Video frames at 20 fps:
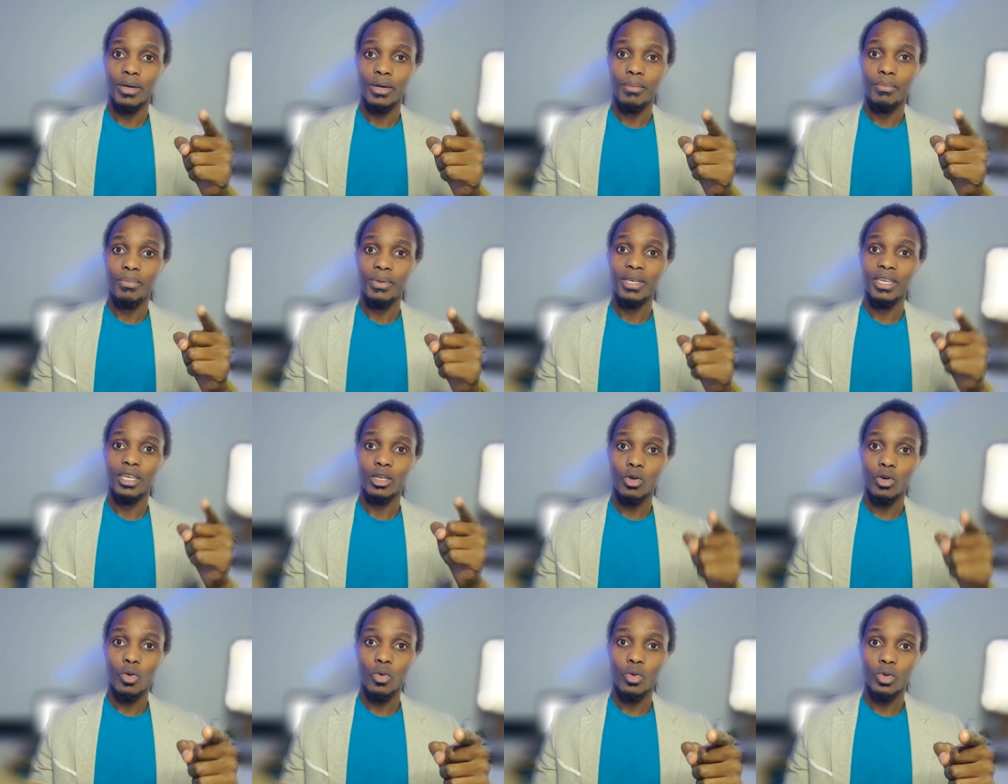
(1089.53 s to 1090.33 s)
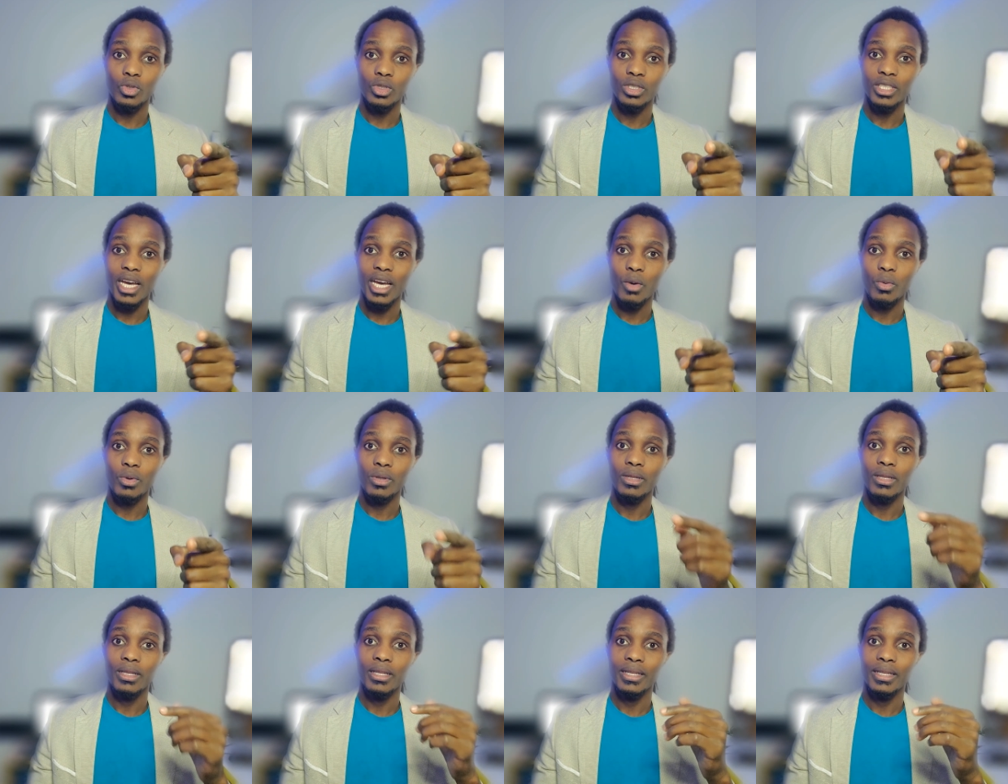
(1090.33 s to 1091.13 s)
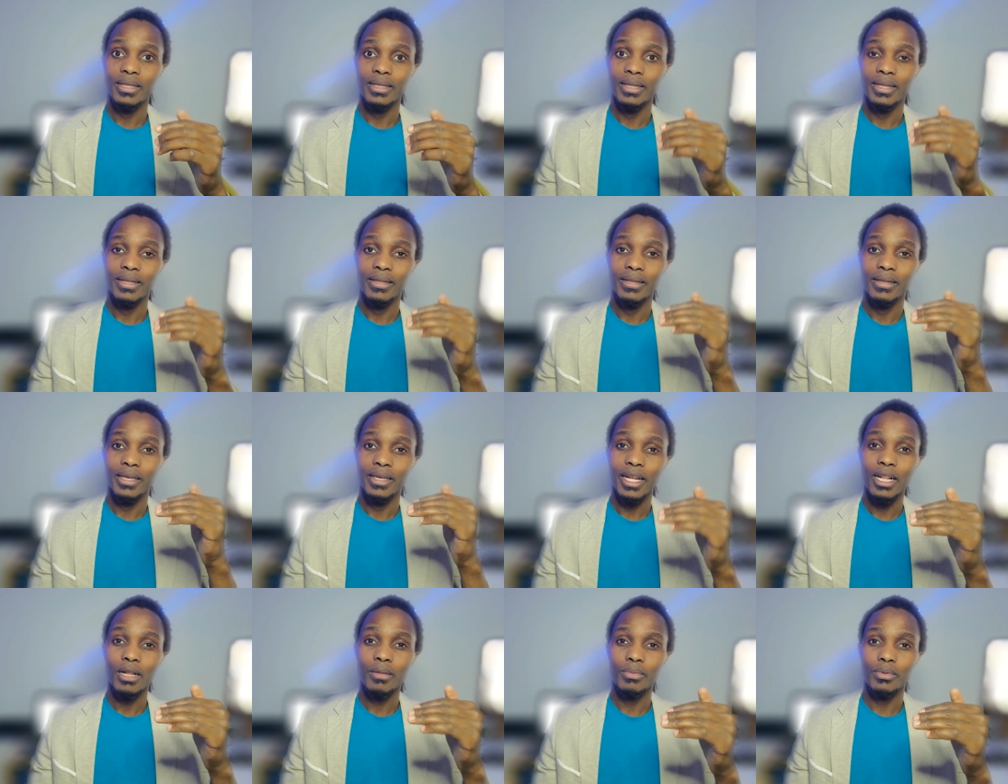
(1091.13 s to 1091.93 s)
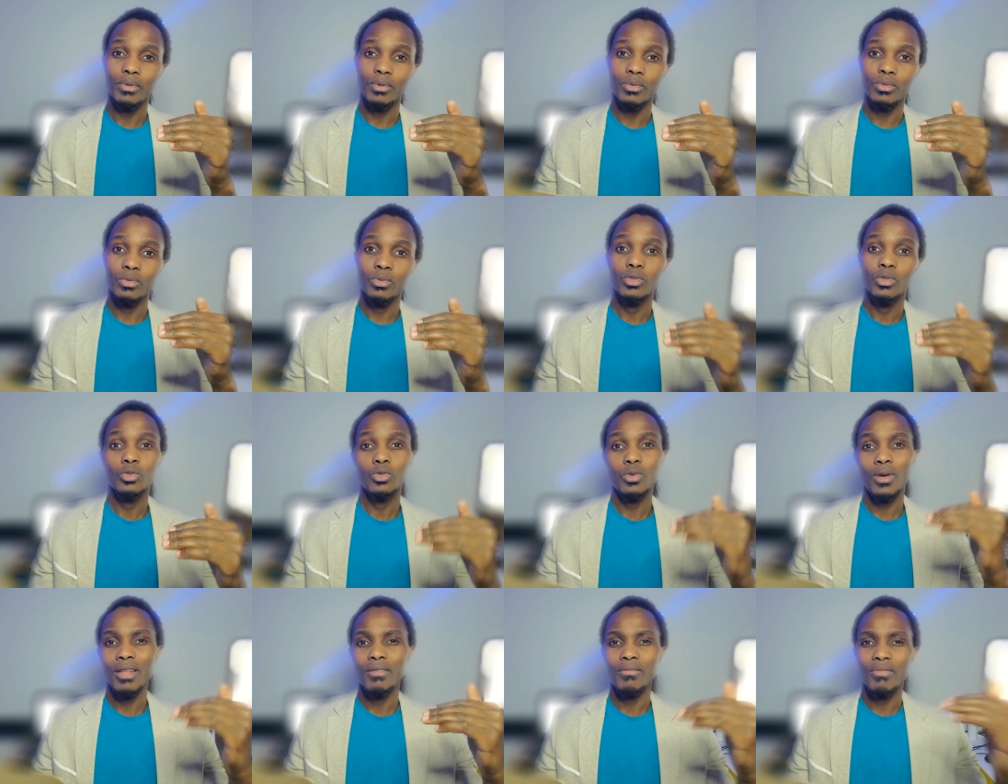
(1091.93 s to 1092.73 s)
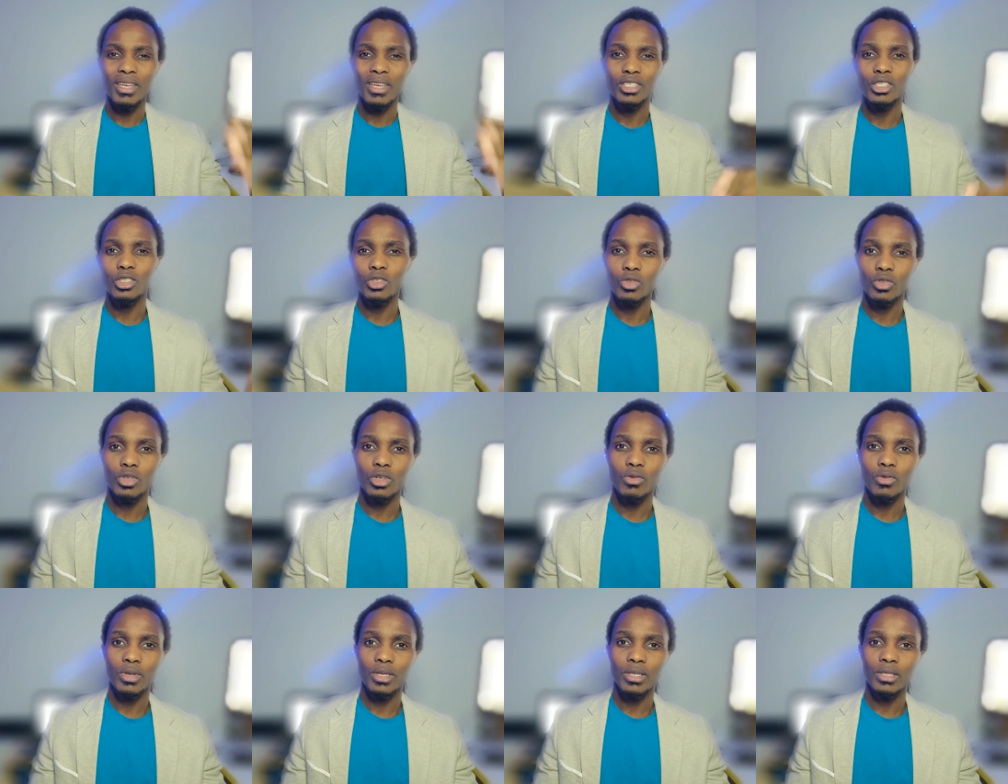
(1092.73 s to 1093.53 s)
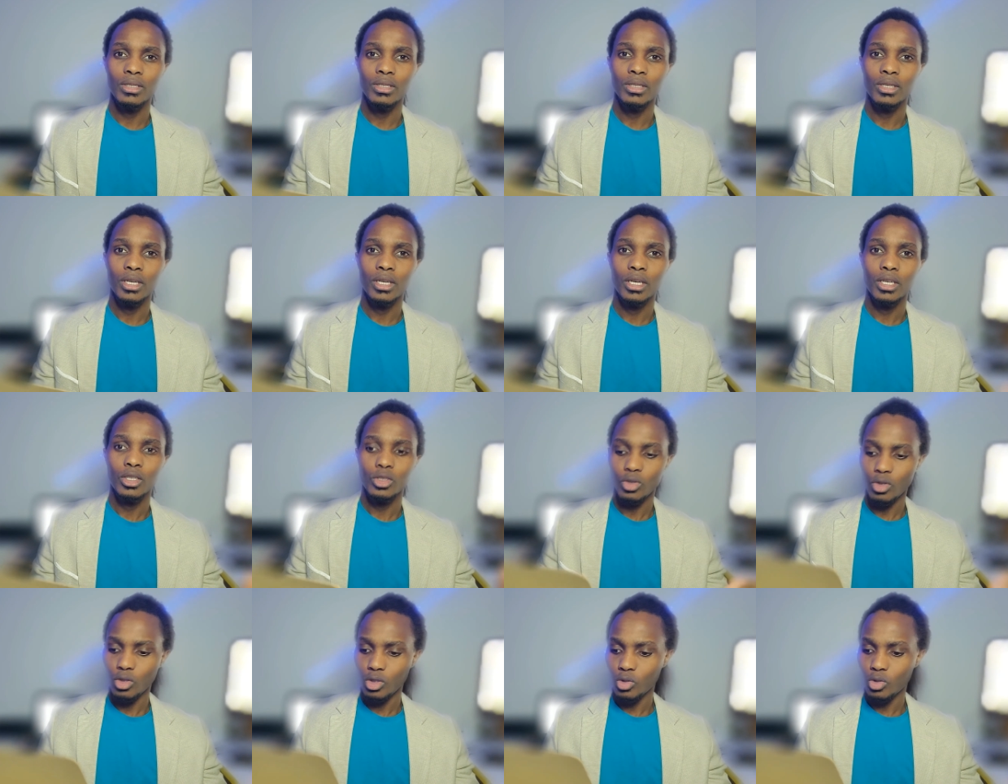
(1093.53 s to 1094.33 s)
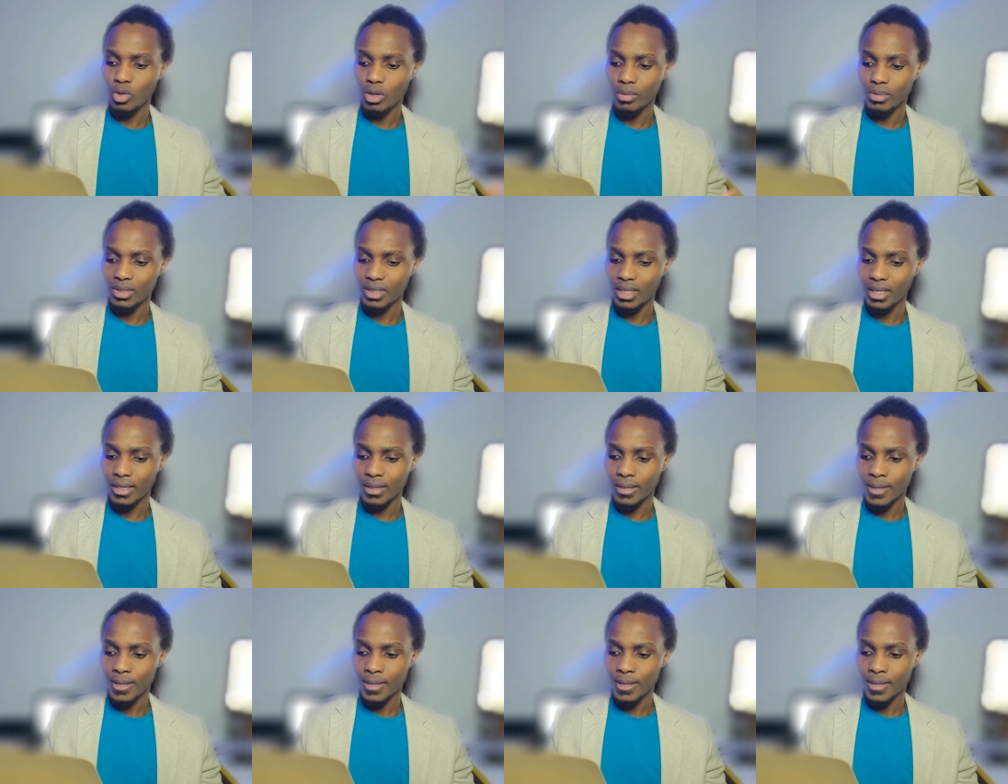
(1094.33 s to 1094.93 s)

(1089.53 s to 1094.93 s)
pick a course that will help you to advance in your career. So you see what I'm saying?